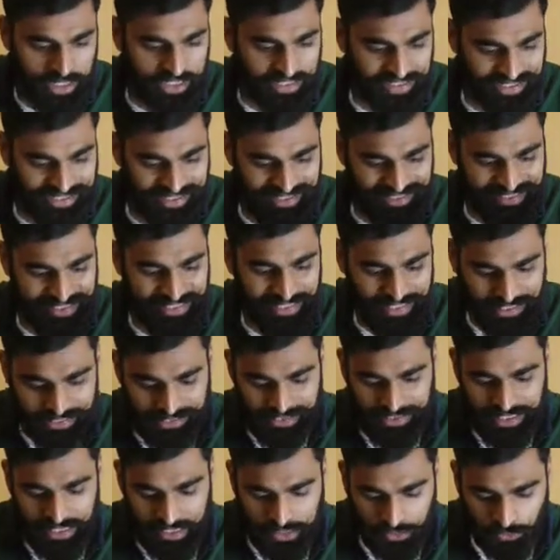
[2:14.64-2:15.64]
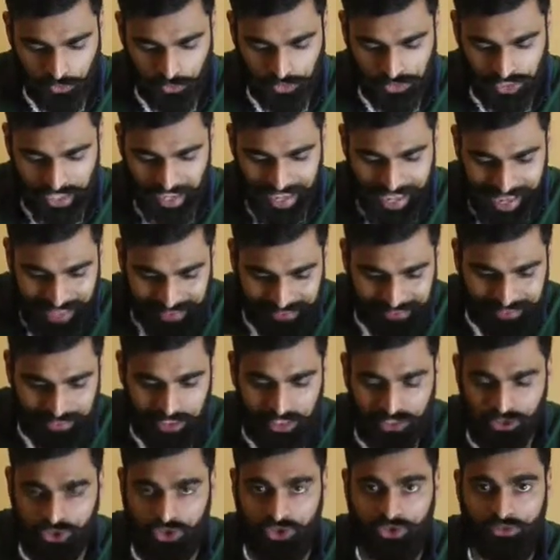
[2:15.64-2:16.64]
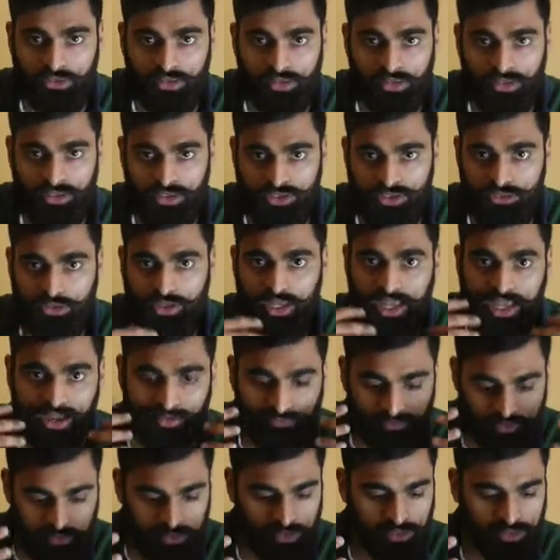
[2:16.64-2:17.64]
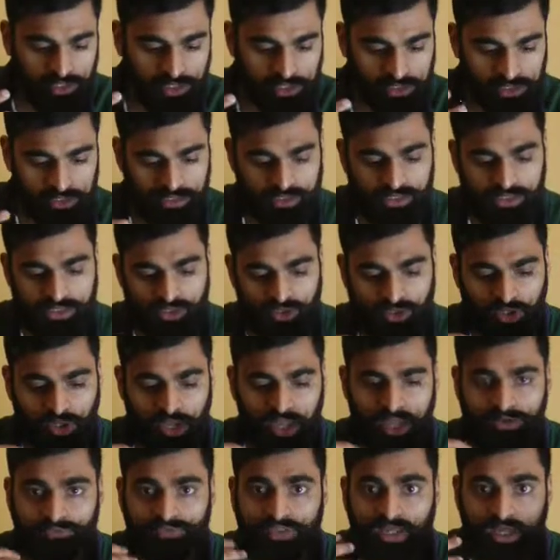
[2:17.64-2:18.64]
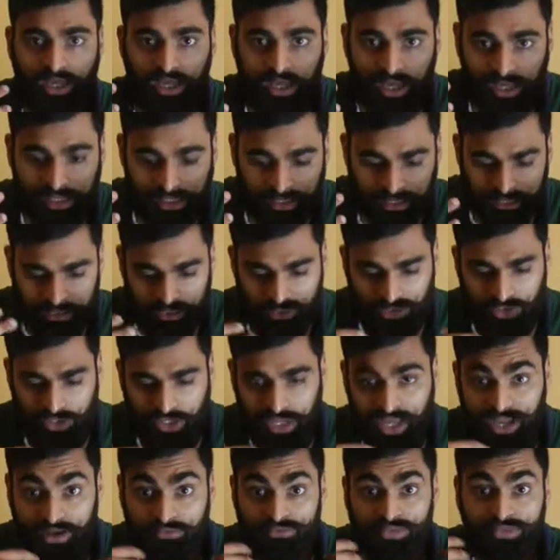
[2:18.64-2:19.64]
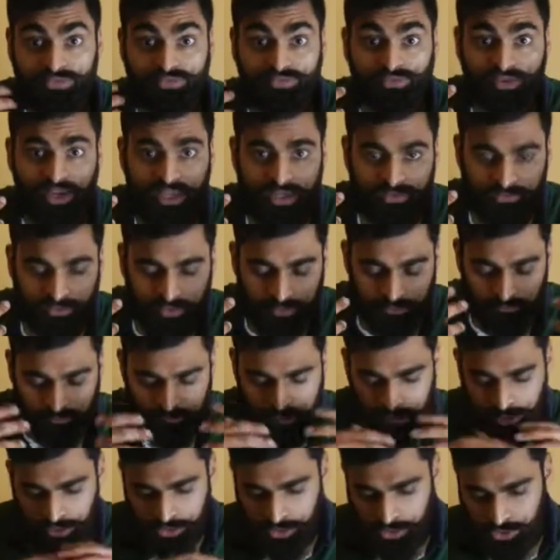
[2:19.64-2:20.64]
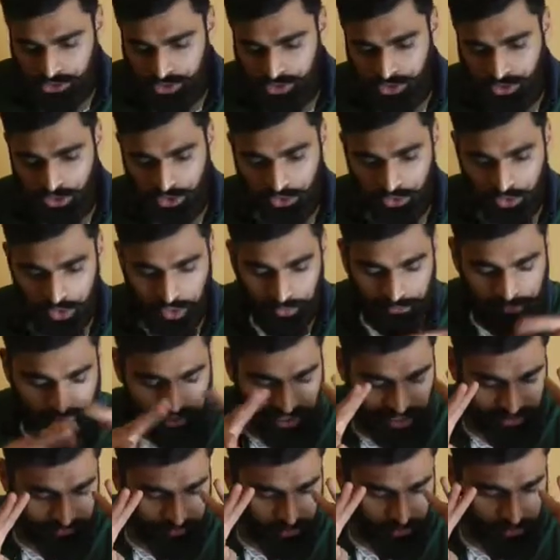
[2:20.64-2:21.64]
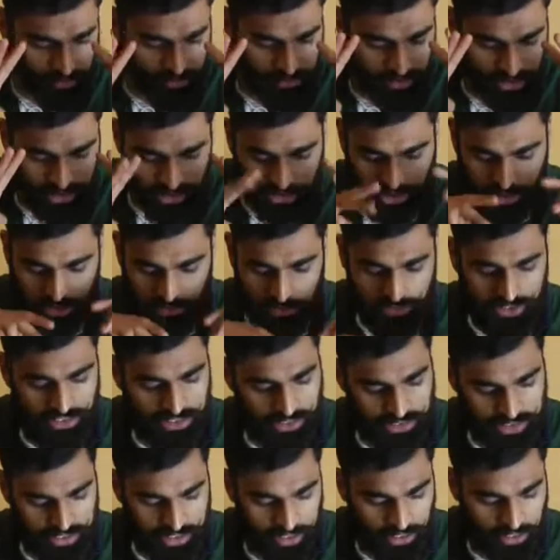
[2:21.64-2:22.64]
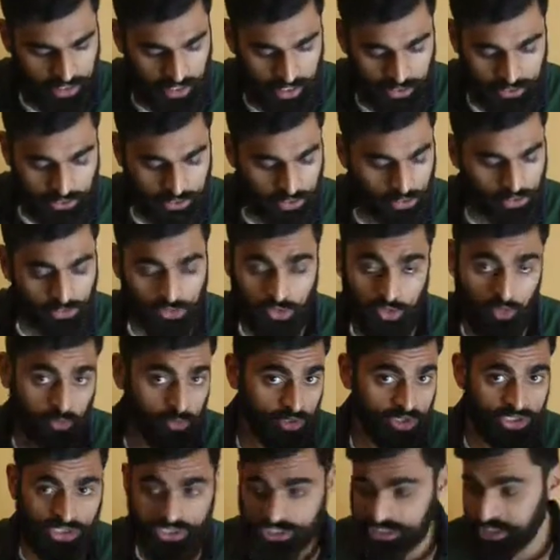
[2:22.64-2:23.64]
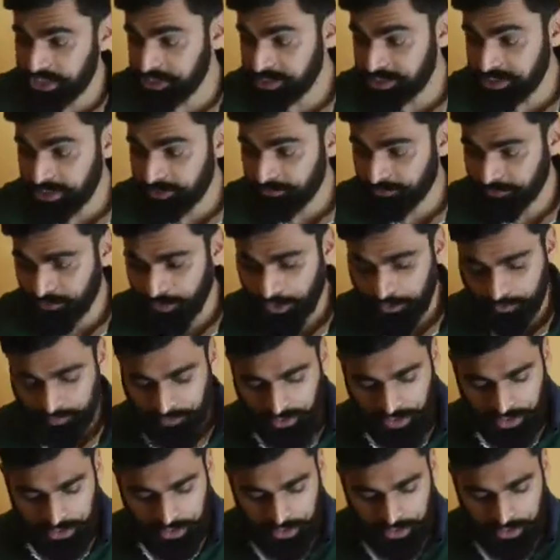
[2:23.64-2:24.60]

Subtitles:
is teas that will add that strength. It's got to have the thickness, it's got to have the color, it's got to have the flavor. So I'm going to have a look at these 2 teas here. I don't know which estates they're from.